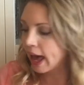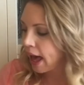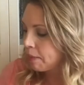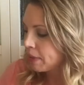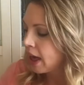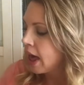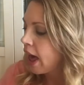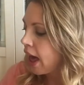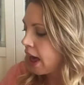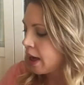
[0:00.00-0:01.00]
app,
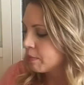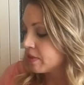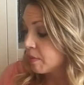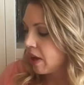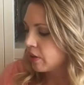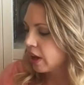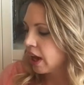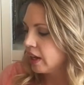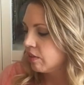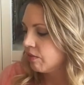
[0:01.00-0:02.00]
um, some other
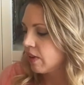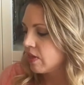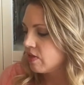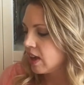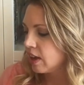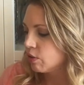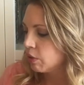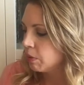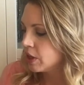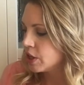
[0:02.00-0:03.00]
kind of fun things
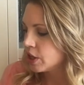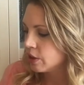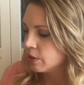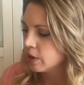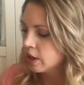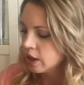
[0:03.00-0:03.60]
we would do.